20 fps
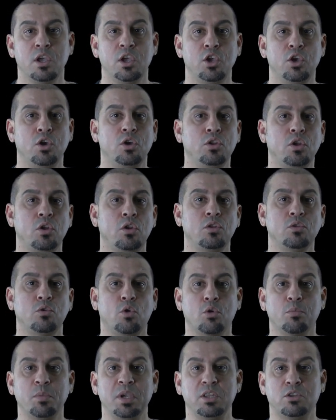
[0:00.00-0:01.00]
Io non ho
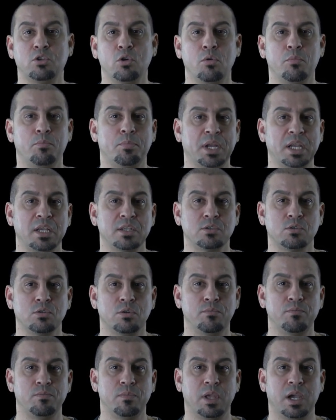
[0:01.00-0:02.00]
dormito
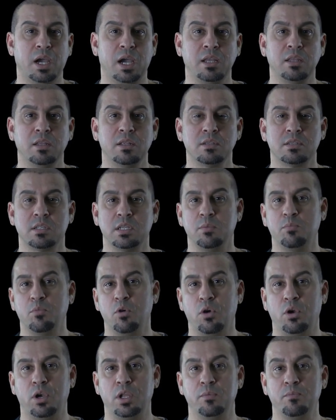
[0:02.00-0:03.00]
presto, I didn't sleep
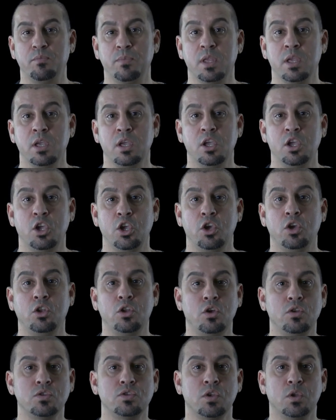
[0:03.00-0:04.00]
early. Io
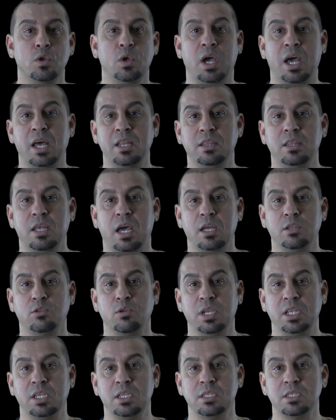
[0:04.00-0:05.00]
non sono andato
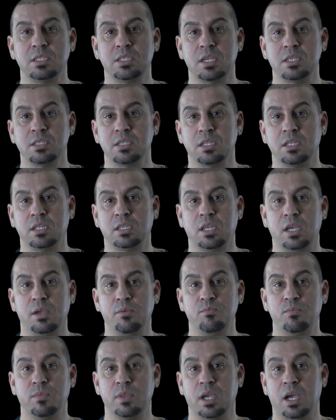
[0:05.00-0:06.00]
lì senza di te,
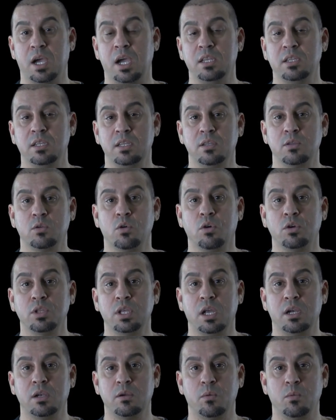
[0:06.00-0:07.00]
I didn't go
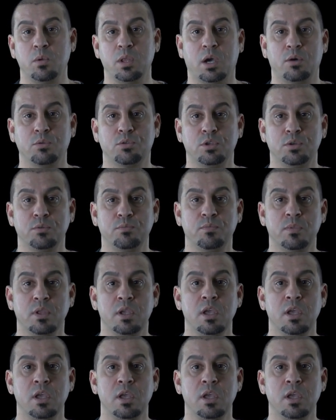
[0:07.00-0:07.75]
there without you.